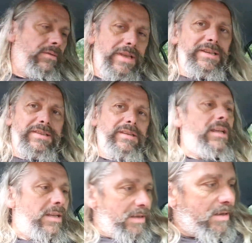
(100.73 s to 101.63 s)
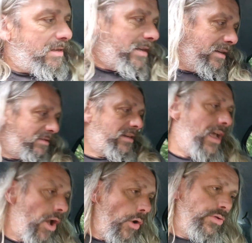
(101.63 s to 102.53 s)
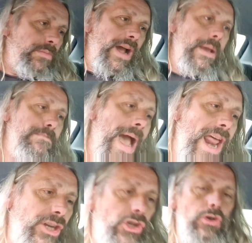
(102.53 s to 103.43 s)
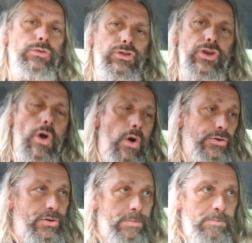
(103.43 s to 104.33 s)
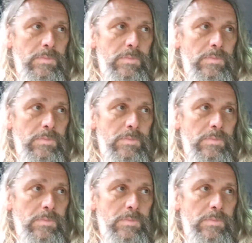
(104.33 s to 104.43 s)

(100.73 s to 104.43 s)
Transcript: this is owned by a man called George,